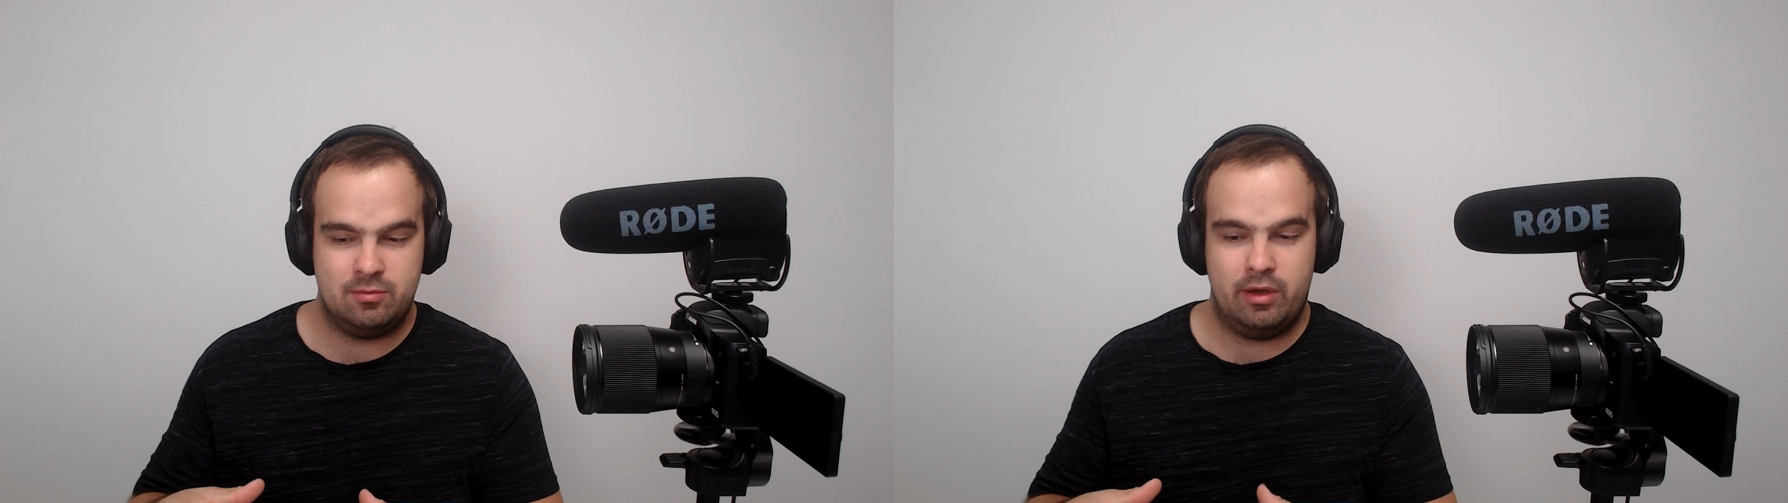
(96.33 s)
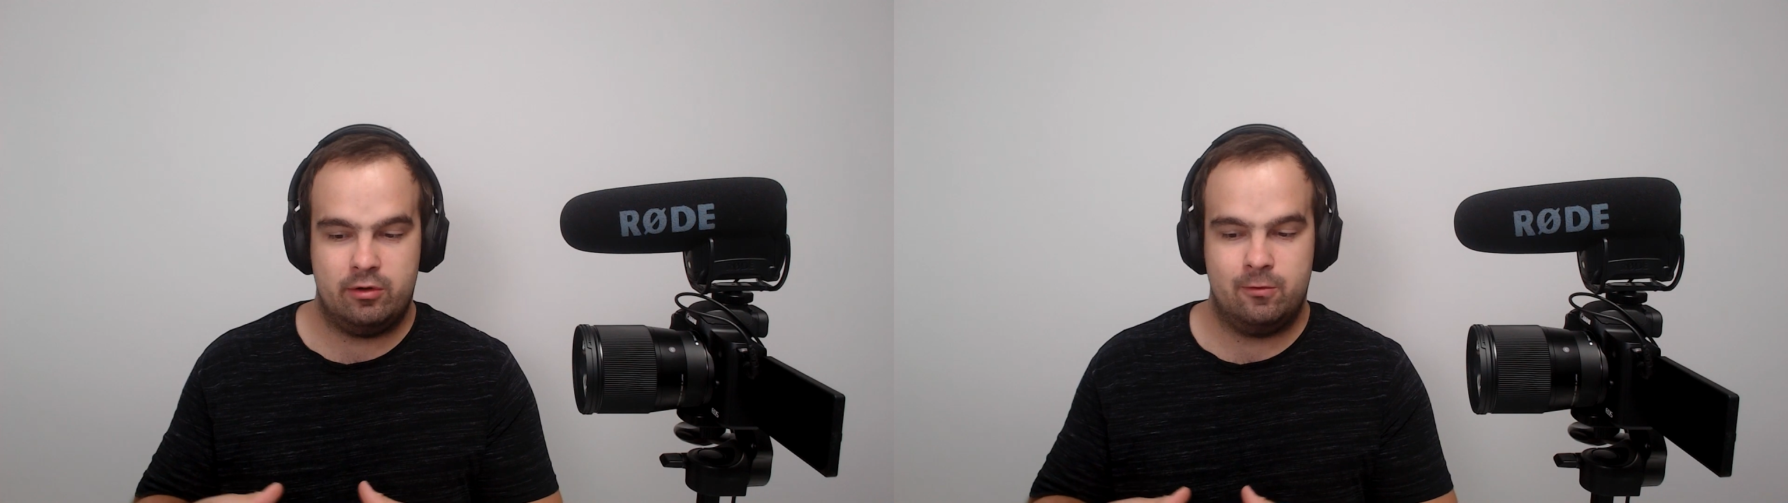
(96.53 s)

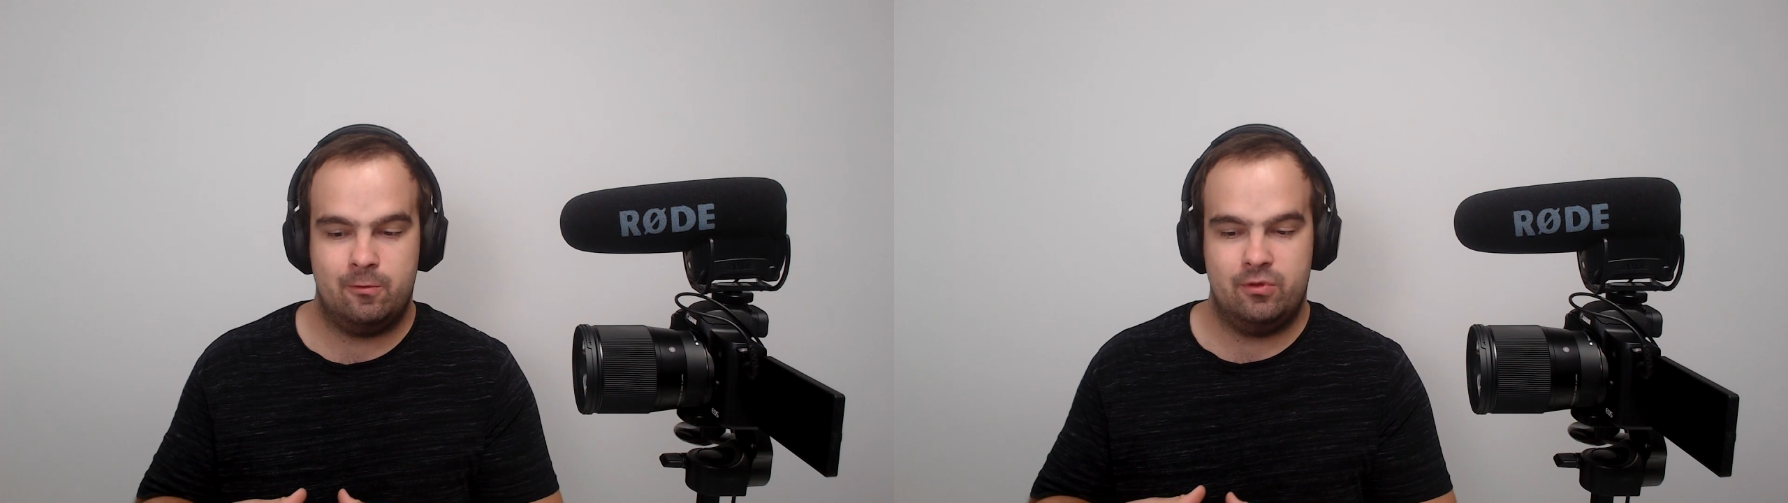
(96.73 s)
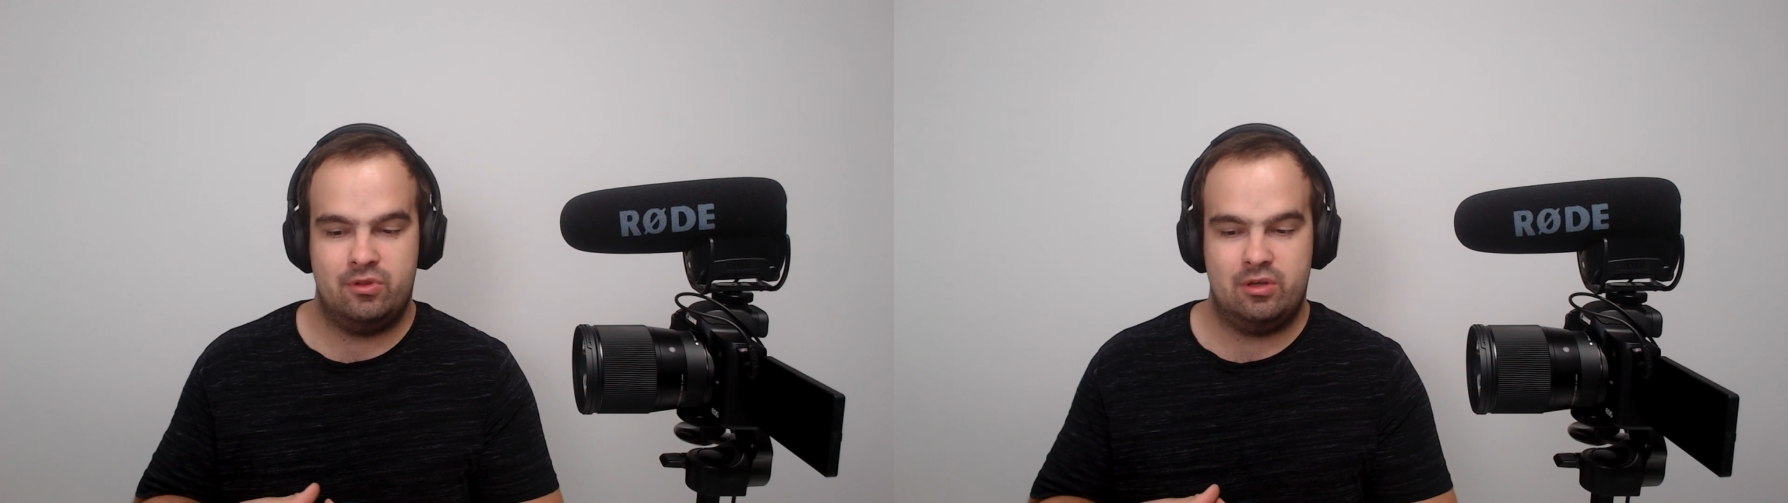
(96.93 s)

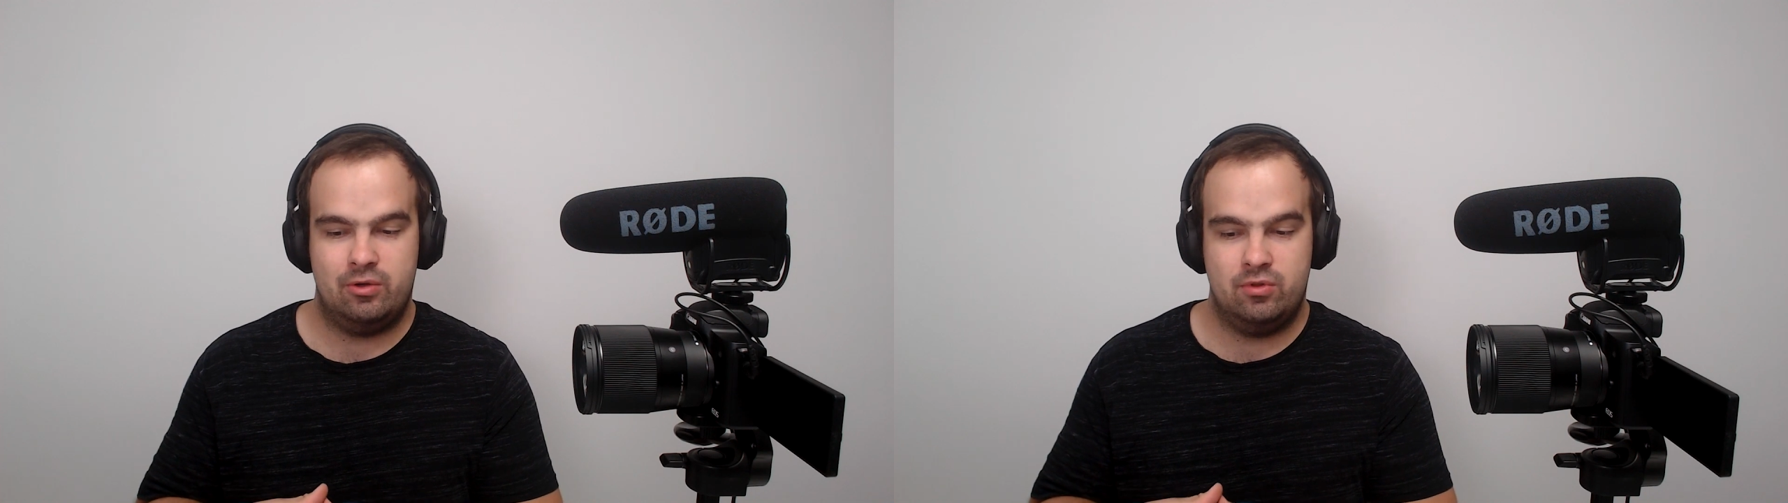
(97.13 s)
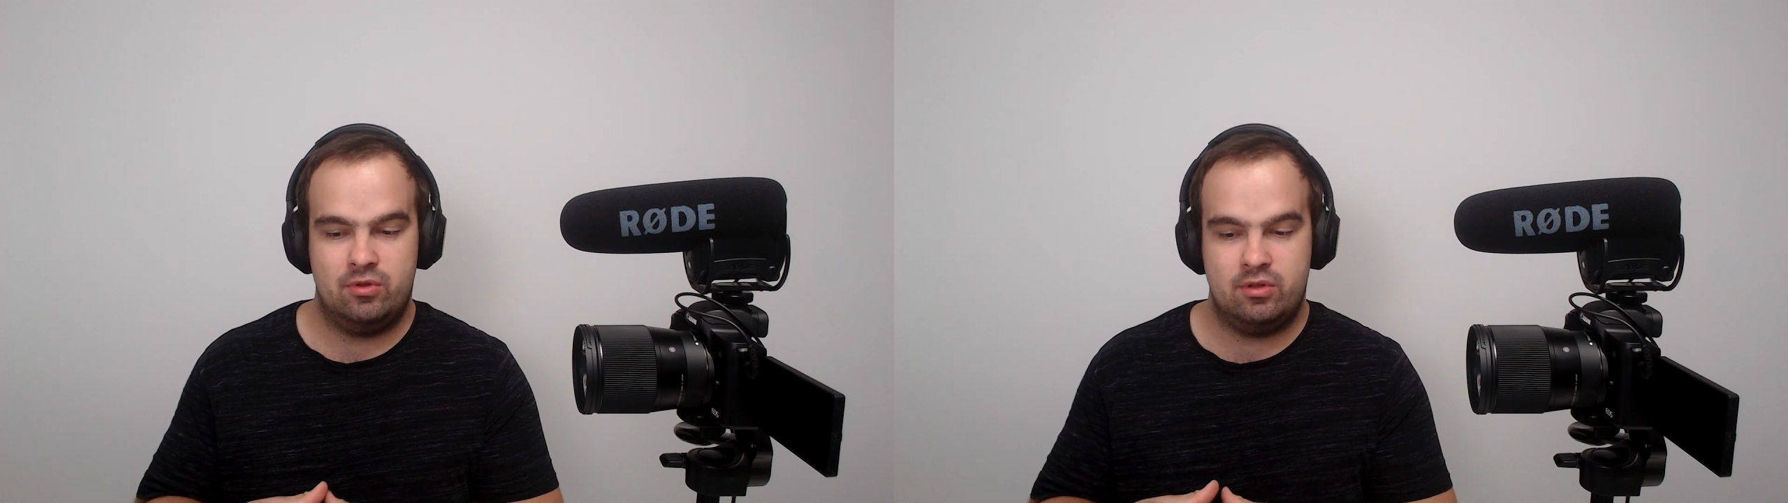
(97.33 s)
microphone
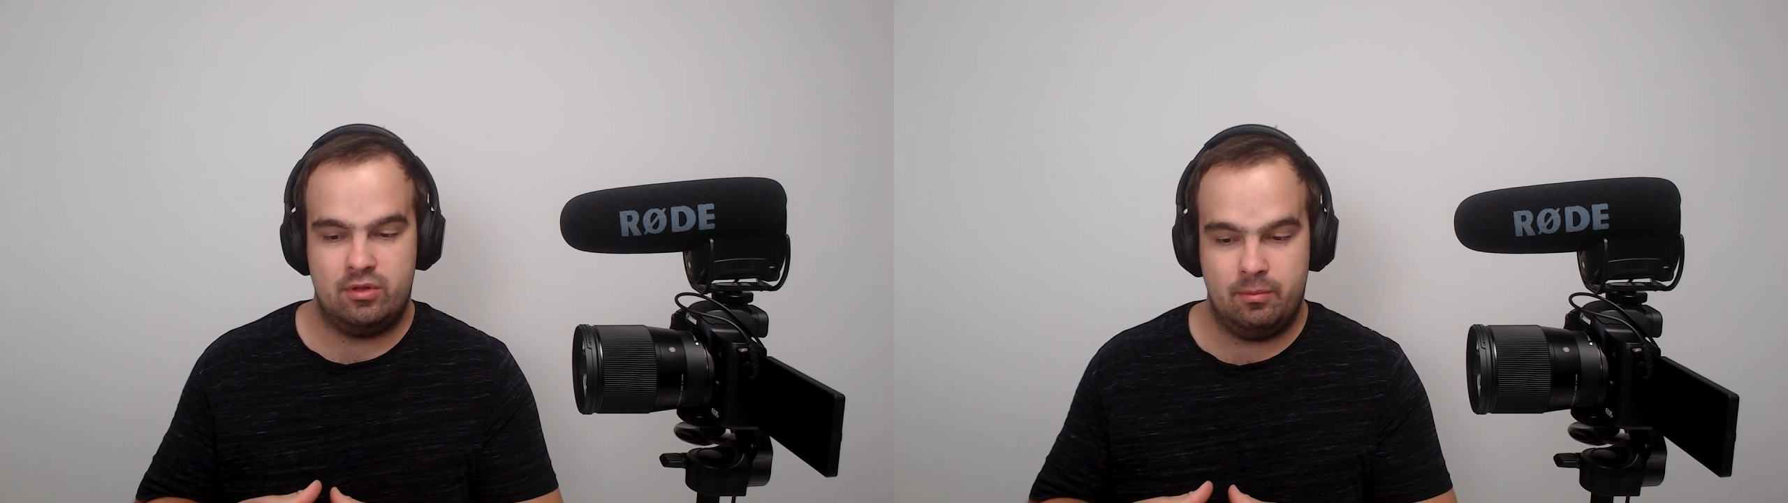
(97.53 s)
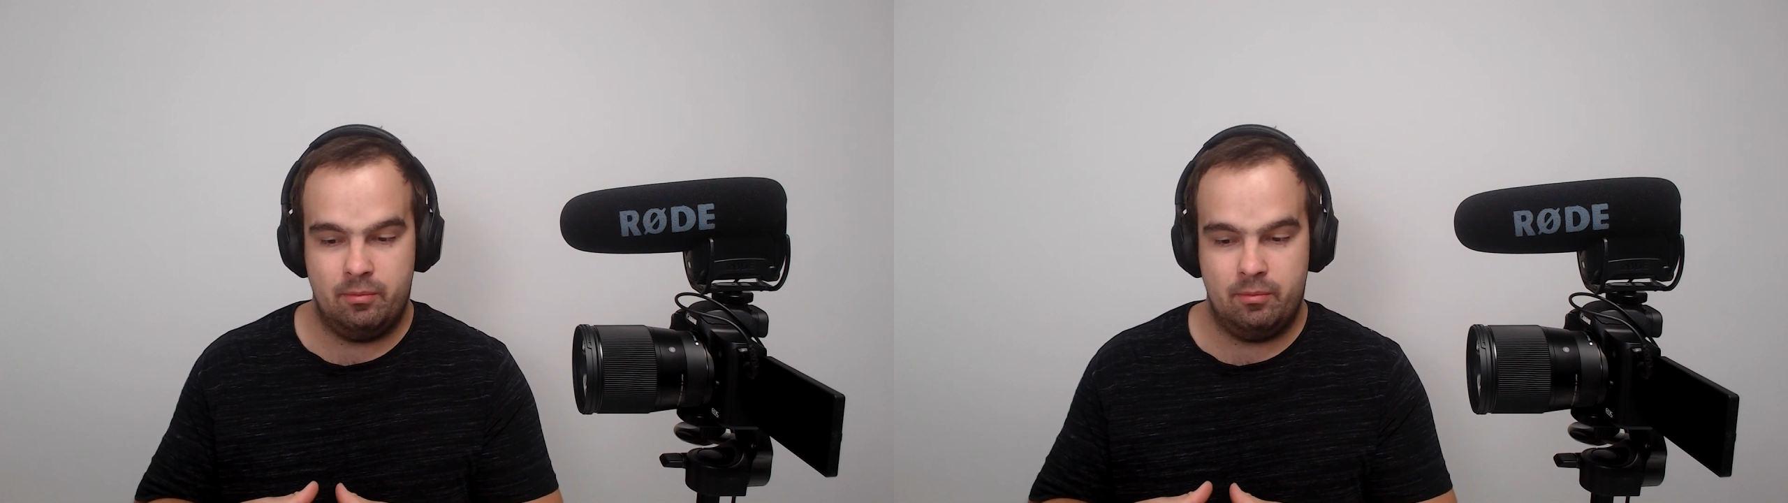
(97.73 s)
sounds